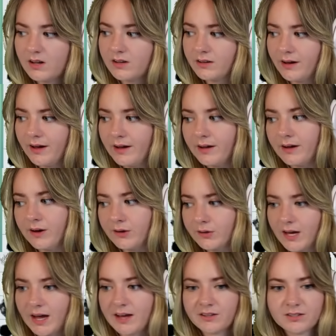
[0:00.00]
Yeah,
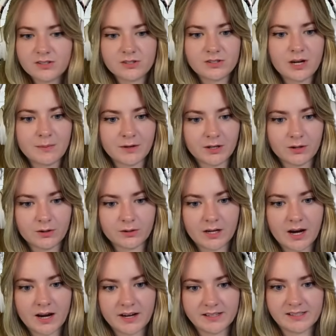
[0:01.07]
okay, this is coming along
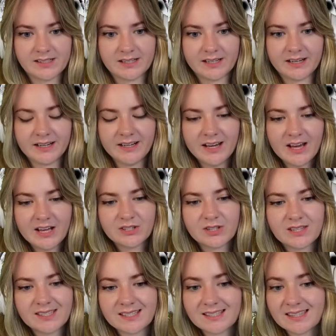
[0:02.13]
nicely. So
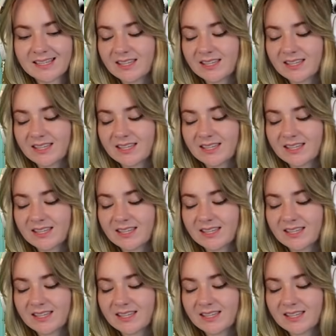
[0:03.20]
this is